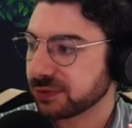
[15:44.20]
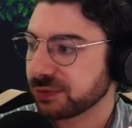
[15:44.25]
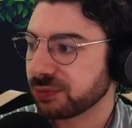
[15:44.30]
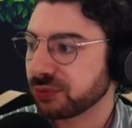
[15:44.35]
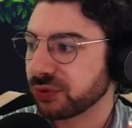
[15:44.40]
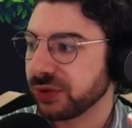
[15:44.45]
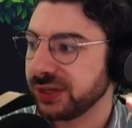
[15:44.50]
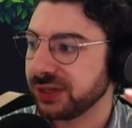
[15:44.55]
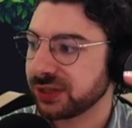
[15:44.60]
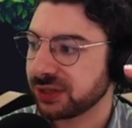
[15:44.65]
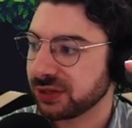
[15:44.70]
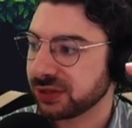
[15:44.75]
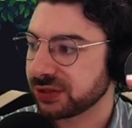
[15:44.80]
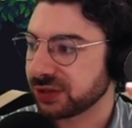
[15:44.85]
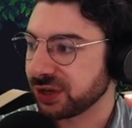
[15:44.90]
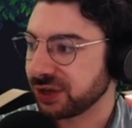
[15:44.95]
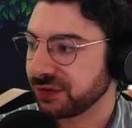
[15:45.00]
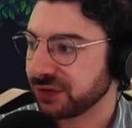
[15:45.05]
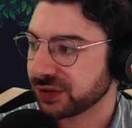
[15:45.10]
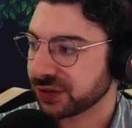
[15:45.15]
breach the
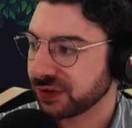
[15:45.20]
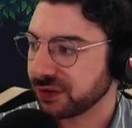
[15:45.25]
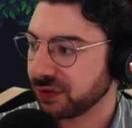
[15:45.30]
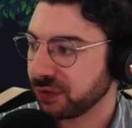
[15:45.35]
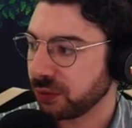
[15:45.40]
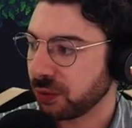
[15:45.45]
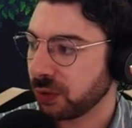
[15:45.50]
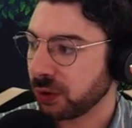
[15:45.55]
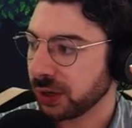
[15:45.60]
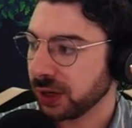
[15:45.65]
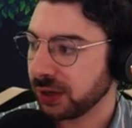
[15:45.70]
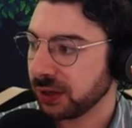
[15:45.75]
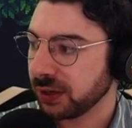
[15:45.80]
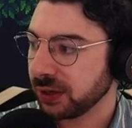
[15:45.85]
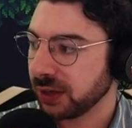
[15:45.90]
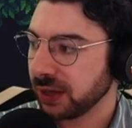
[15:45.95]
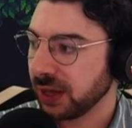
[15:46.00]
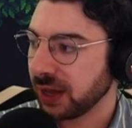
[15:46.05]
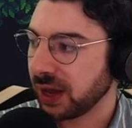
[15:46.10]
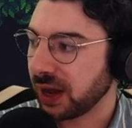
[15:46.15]
surface of the water,
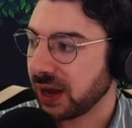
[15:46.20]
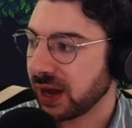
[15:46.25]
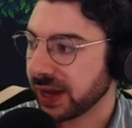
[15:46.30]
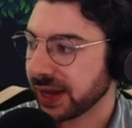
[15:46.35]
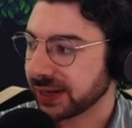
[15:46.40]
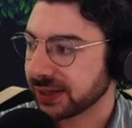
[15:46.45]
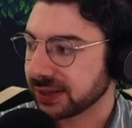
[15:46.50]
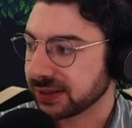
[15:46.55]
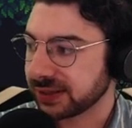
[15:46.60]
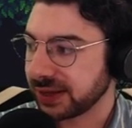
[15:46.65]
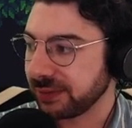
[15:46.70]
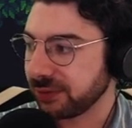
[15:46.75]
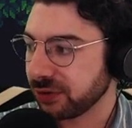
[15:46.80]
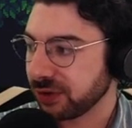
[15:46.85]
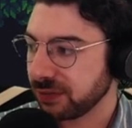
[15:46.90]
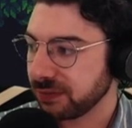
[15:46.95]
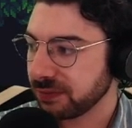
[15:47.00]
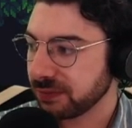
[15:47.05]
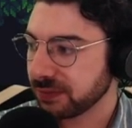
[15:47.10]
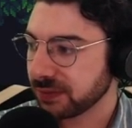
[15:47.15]
I disable
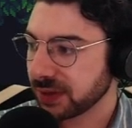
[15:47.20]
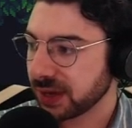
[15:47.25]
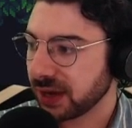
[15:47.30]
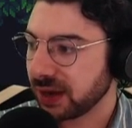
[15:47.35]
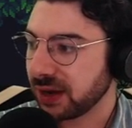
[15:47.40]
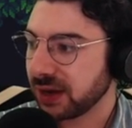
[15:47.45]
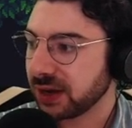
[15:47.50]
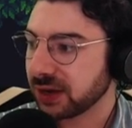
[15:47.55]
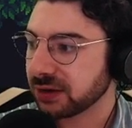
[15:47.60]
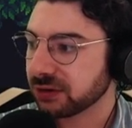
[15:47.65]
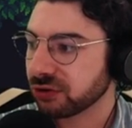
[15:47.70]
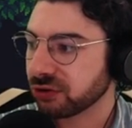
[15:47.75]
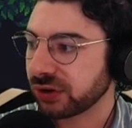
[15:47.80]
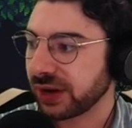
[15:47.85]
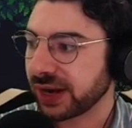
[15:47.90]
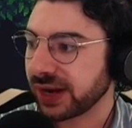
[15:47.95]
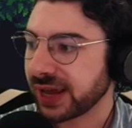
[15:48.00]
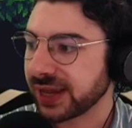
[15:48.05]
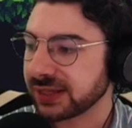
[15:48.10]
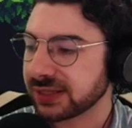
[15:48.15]
them and
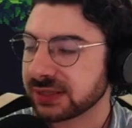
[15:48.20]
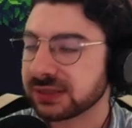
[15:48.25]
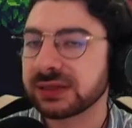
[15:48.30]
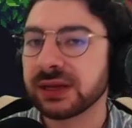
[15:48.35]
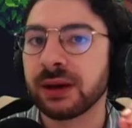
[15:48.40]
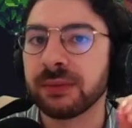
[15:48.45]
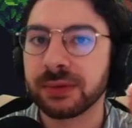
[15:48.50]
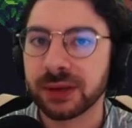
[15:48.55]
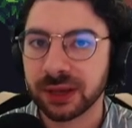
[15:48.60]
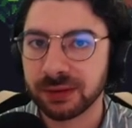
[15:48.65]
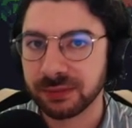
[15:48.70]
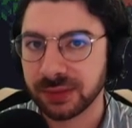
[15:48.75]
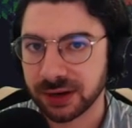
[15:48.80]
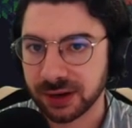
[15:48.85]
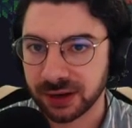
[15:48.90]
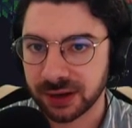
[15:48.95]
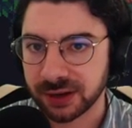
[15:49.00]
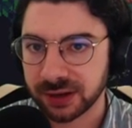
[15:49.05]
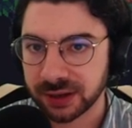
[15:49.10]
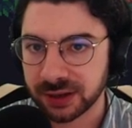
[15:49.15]
create a
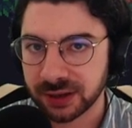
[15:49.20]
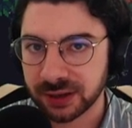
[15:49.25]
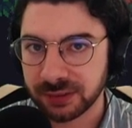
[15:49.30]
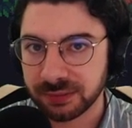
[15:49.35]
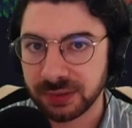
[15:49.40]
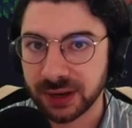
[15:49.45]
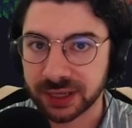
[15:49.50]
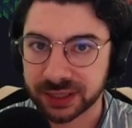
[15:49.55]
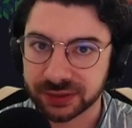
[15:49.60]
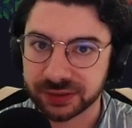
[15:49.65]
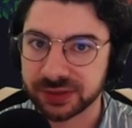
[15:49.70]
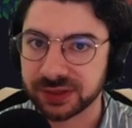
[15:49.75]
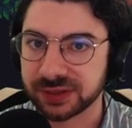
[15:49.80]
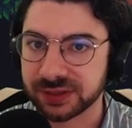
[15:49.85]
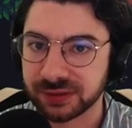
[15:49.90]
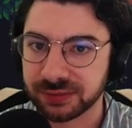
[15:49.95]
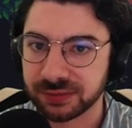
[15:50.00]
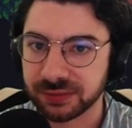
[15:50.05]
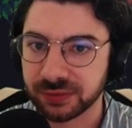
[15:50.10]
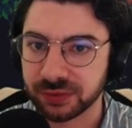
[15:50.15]
sub-emitter particle
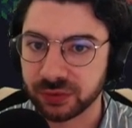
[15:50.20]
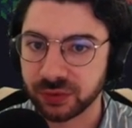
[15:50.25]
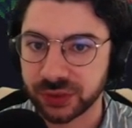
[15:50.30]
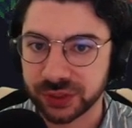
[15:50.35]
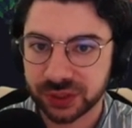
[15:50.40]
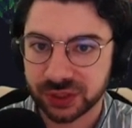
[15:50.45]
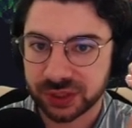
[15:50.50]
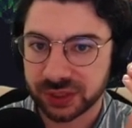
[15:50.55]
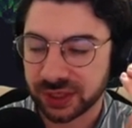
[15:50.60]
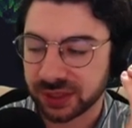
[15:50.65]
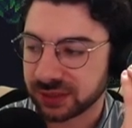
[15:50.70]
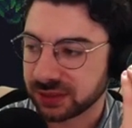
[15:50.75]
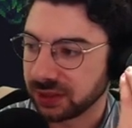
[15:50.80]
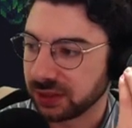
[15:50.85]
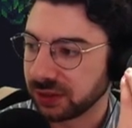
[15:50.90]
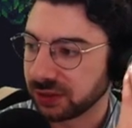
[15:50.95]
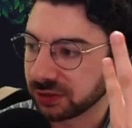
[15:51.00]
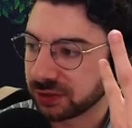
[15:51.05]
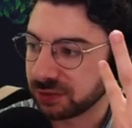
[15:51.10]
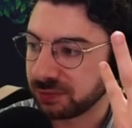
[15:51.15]
system which does the
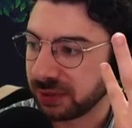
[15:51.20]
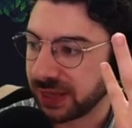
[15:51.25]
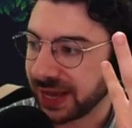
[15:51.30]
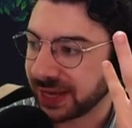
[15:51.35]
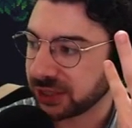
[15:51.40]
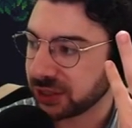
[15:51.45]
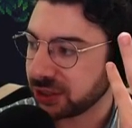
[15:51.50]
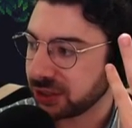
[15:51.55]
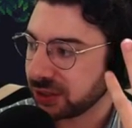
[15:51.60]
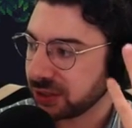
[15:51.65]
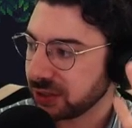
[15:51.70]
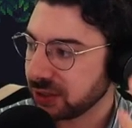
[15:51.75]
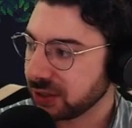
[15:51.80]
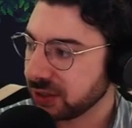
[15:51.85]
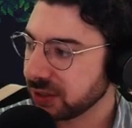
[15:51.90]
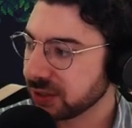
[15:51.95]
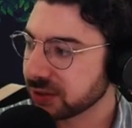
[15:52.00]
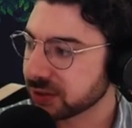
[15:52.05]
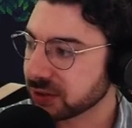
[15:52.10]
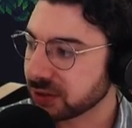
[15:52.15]
little splash.
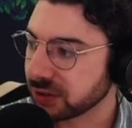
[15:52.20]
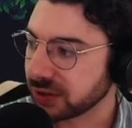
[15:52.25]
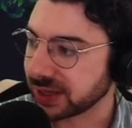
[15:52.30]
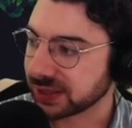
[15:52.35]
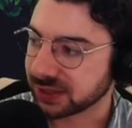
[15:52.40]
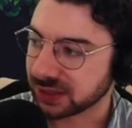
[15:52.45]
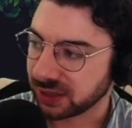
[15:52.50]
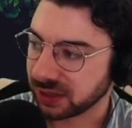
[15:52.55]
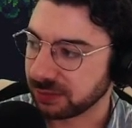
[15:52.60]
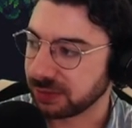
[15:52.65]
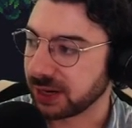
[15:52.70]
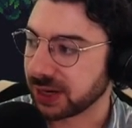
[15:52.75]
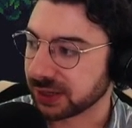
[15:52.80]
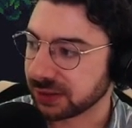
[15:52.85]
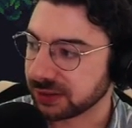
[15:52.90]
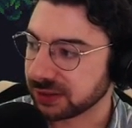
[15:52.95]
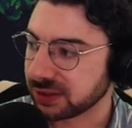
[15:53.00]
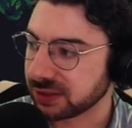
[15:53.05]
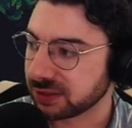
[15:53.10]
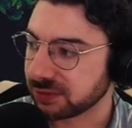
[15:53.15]
So that's another particle
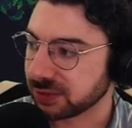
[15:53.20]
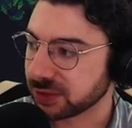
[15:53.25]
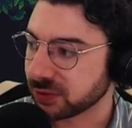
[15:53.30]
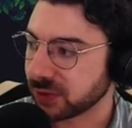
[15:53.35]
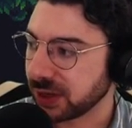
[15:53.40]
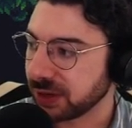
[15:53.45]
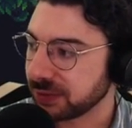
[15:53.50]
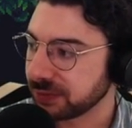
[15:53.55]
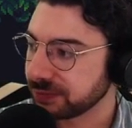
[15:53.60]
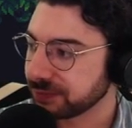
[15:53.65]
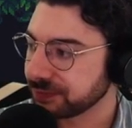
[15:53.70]
system as well,